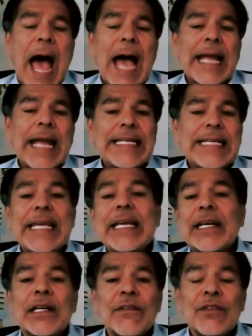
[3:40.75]
idea
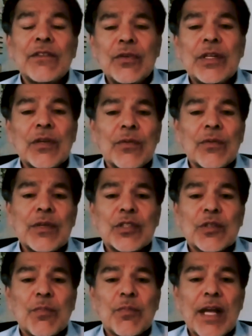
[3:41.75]
of doing a
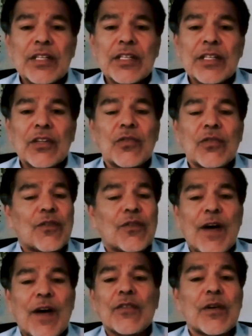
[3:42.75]
research project to its
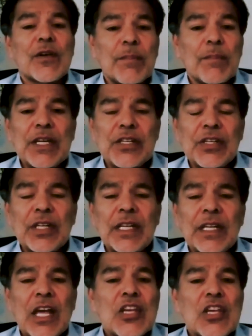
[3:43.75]
final
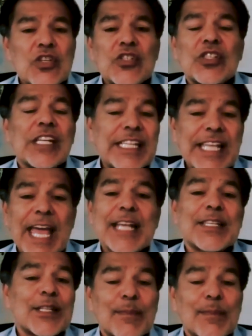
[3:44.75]
completion usually takes
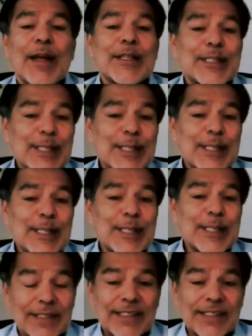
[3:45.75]
us about six
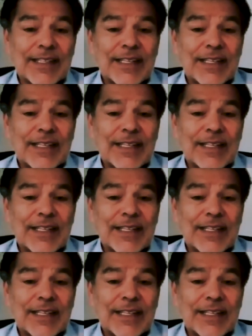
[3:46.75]
months.